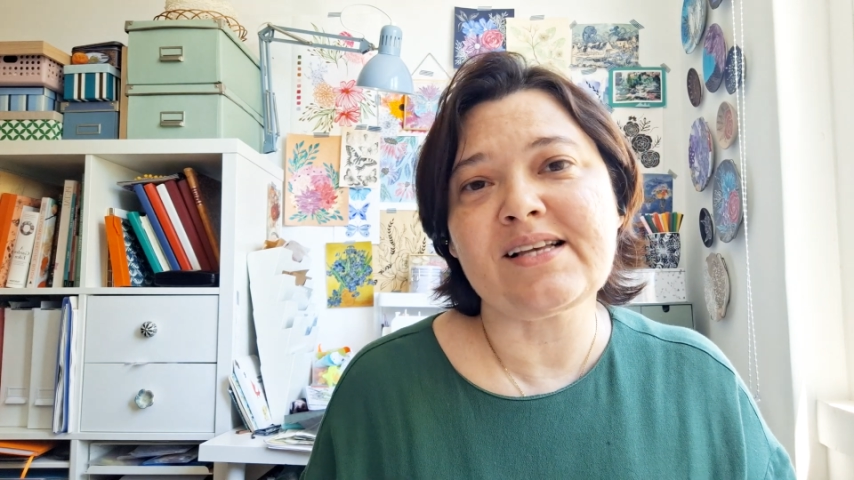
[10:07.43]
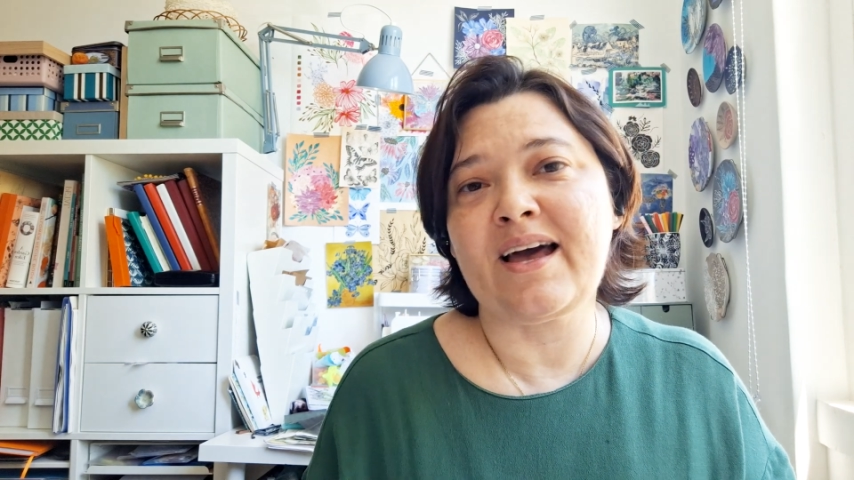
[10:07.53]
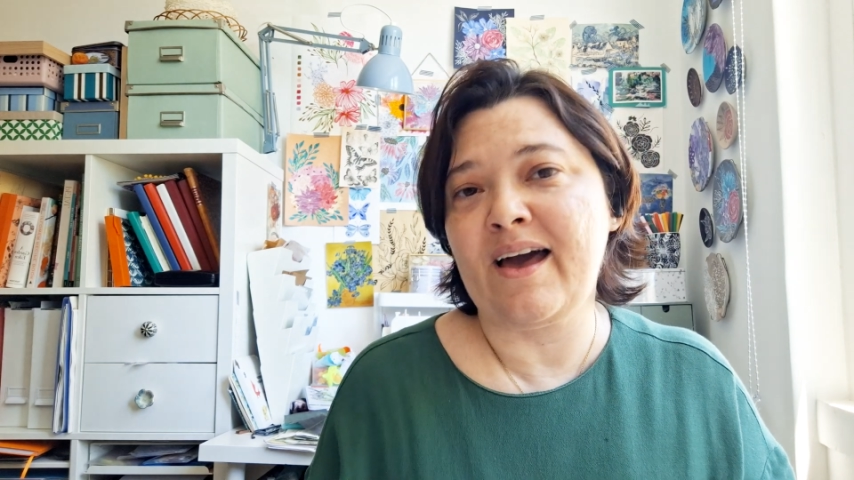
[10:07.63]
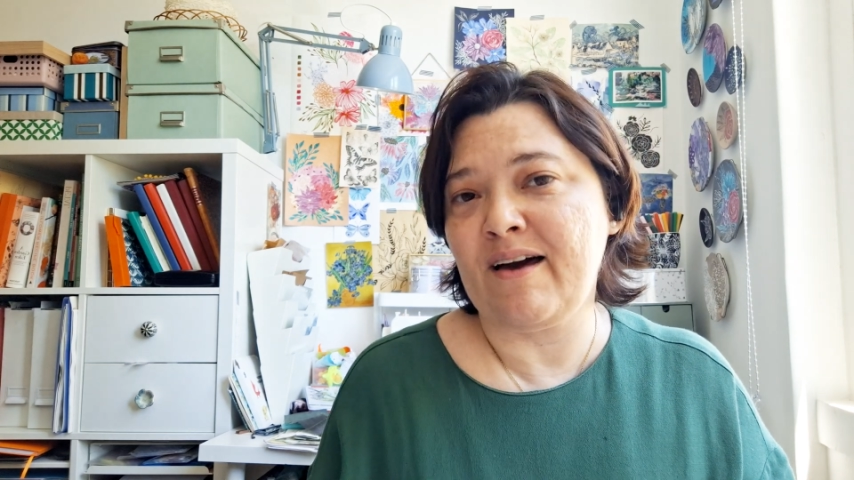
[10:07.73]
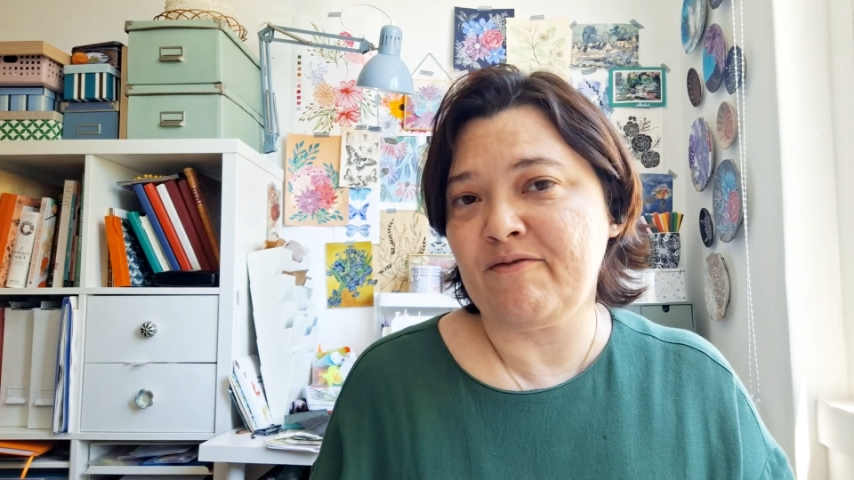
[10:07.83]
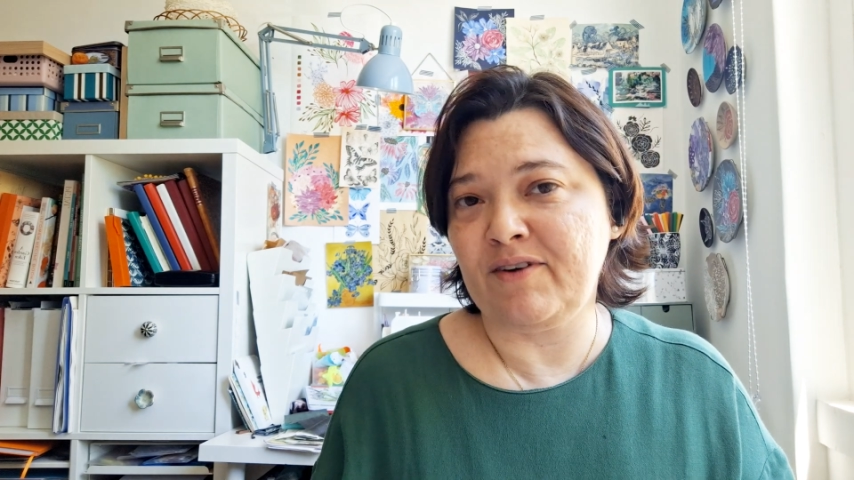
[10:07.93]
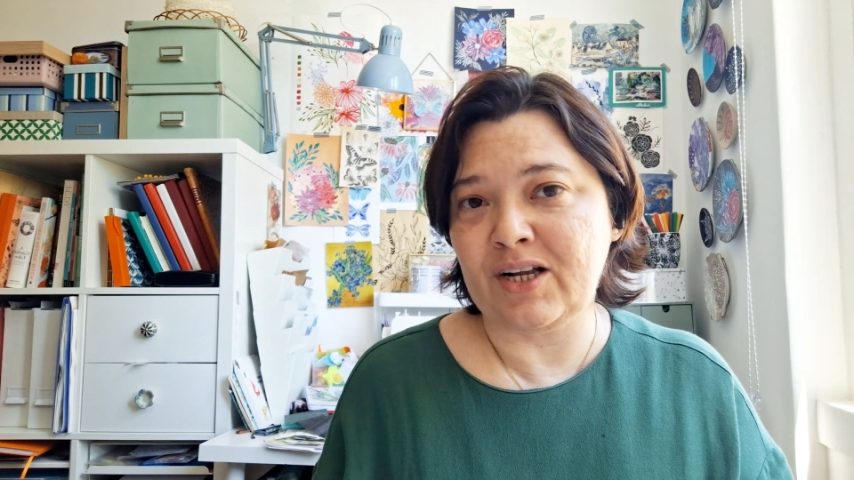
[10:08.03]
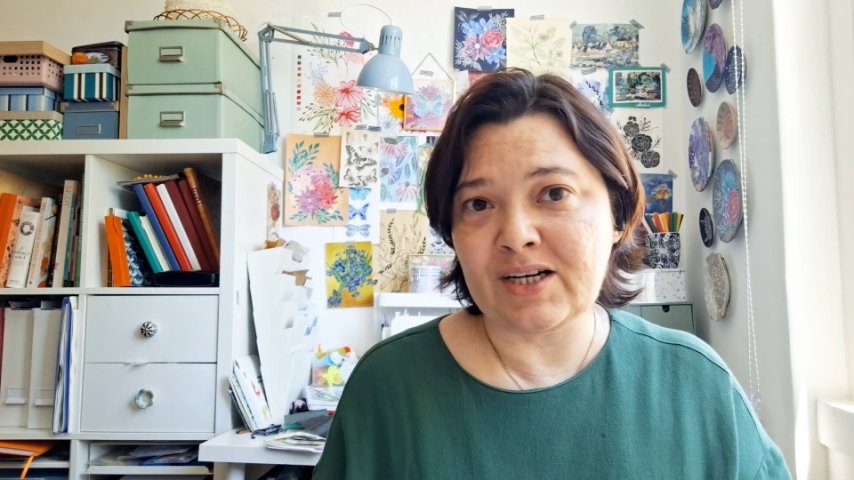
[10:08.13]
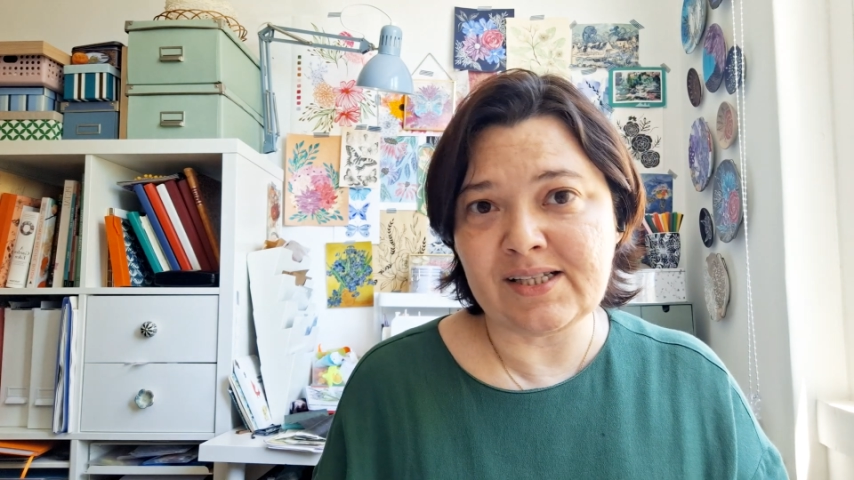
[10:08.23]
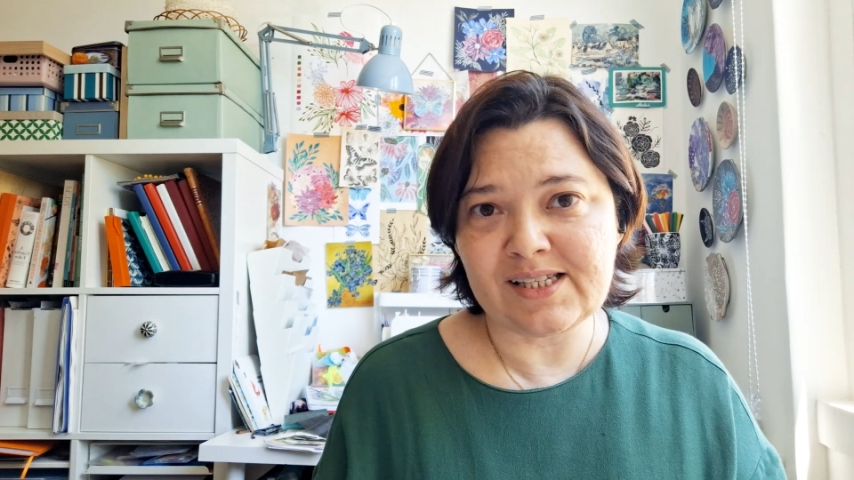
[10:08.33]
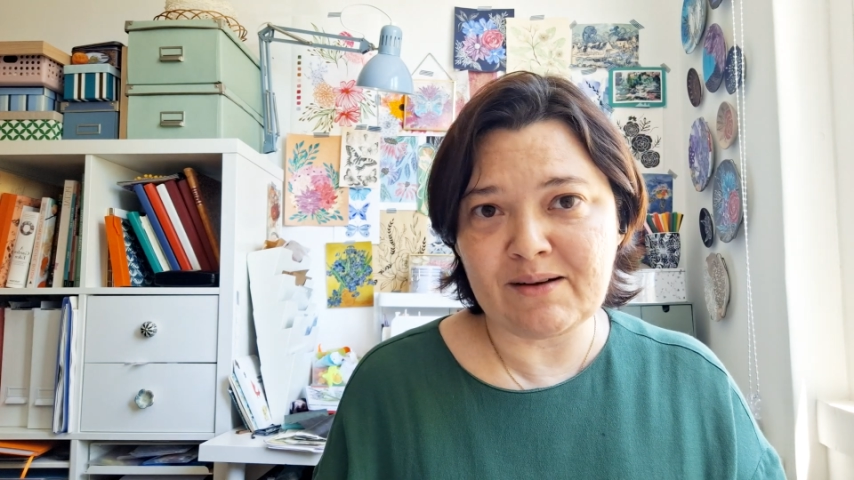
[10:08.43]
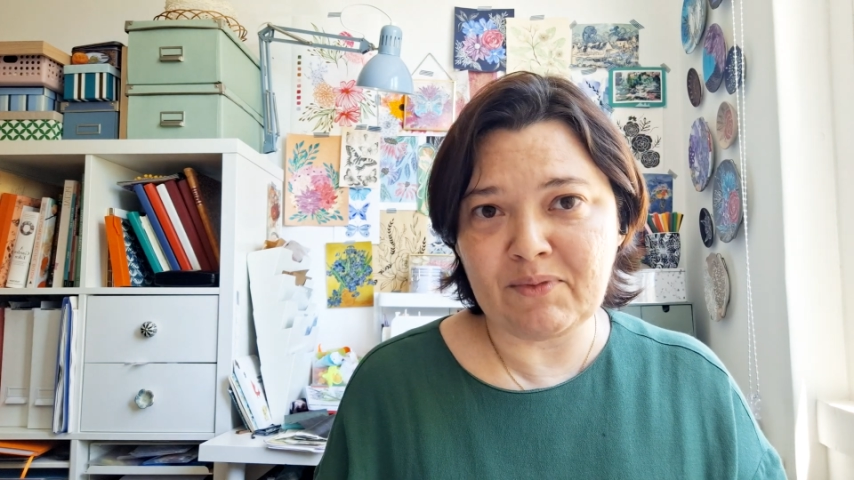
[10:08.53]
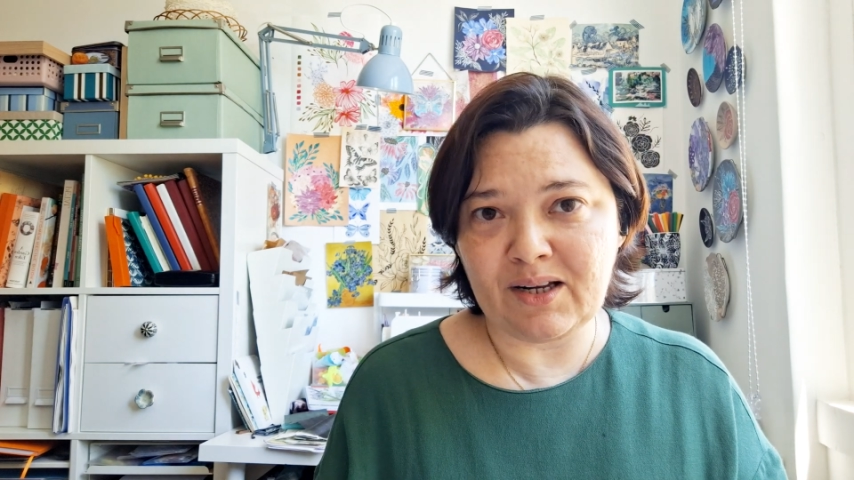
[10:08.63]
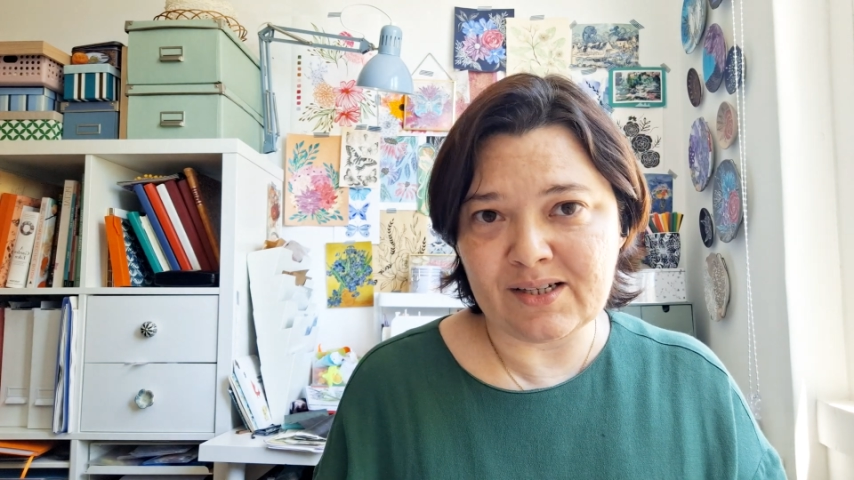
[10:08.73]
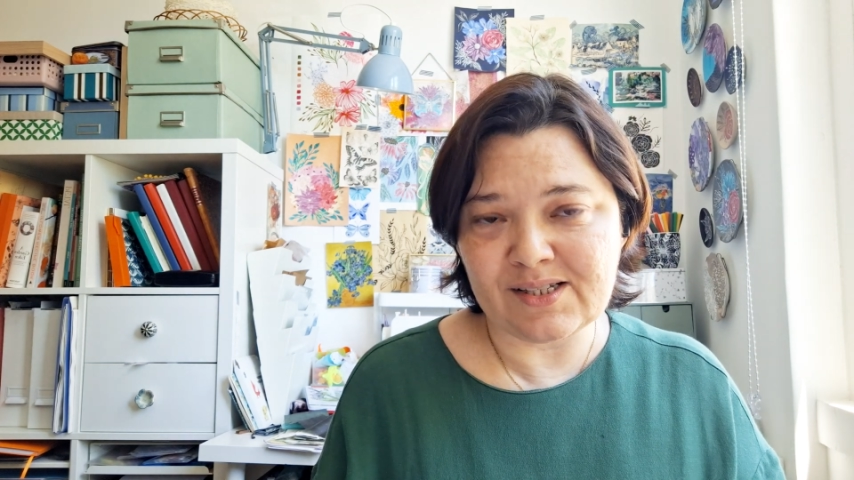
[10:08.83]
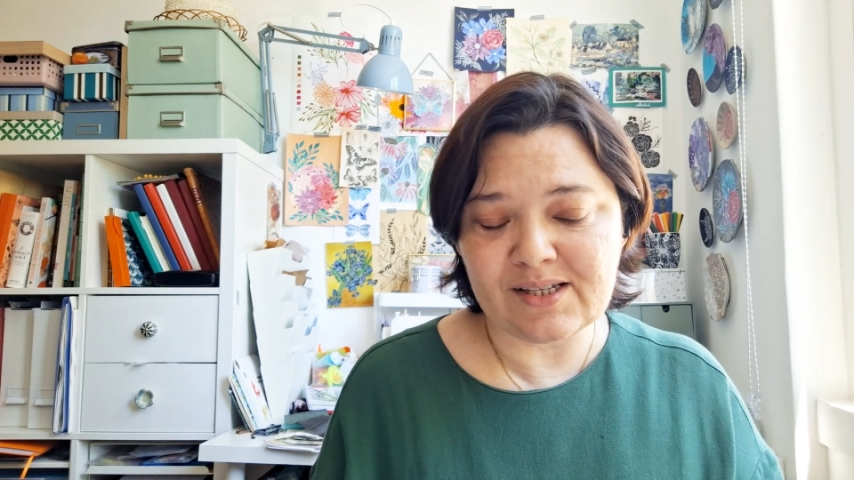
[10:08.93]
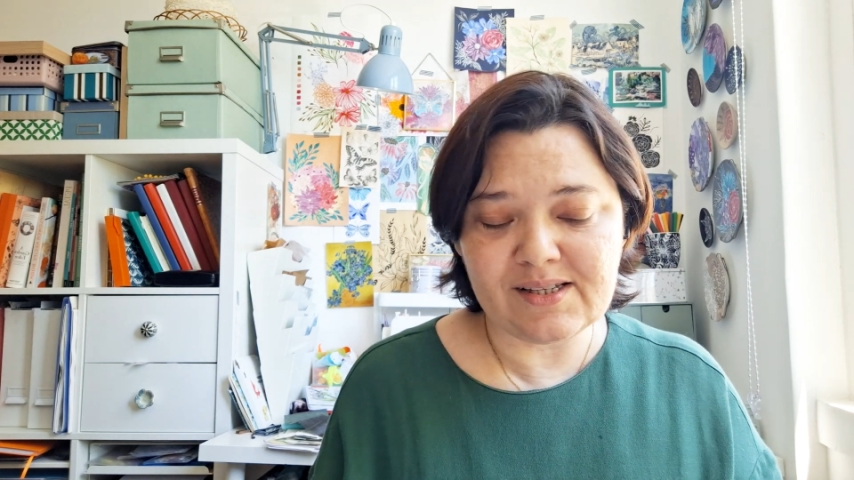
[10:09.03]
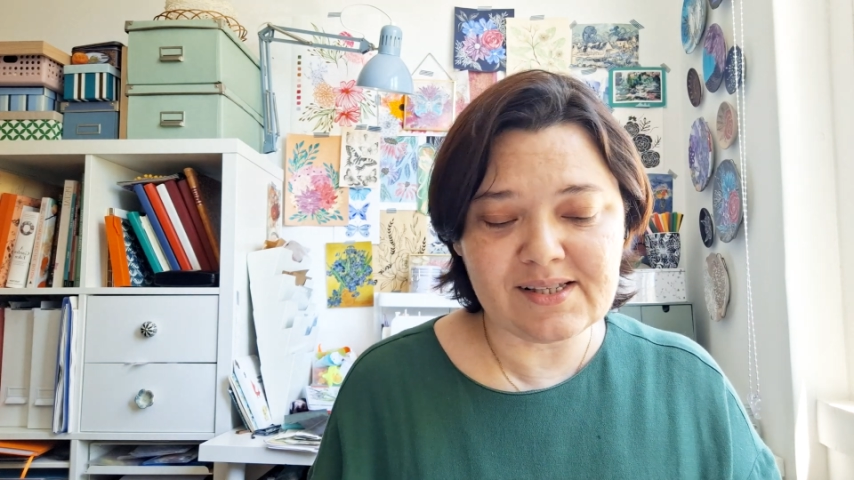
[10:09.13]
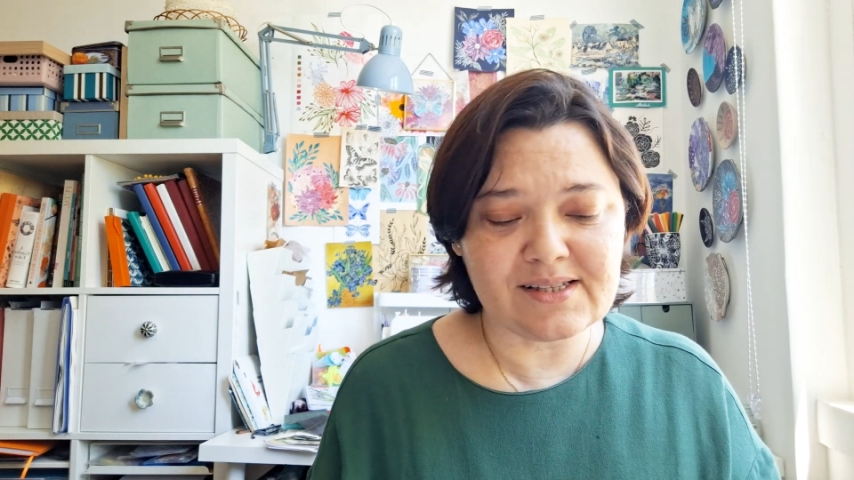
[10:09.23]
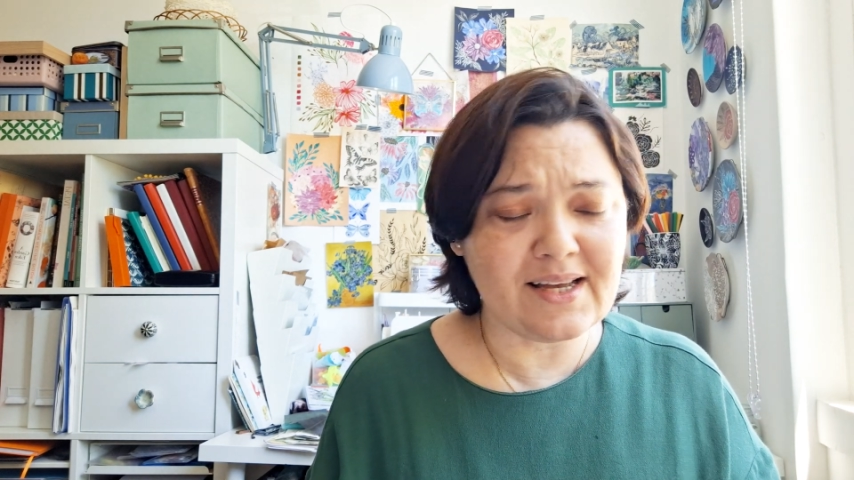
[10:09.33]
I have learned some lessons.